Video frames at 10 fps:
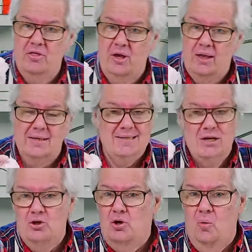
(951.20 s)
thing. Let's
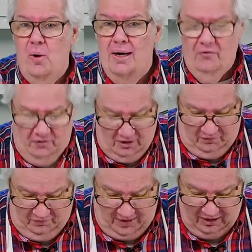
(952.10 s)
say you don't want to
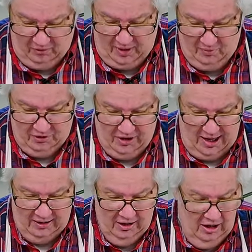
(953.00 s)
fiddle and faddle around with
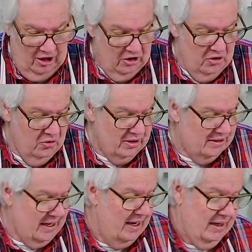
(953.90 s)
that. You
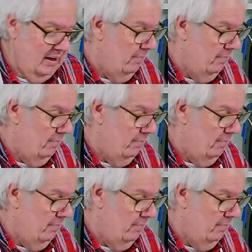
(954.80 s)
could take a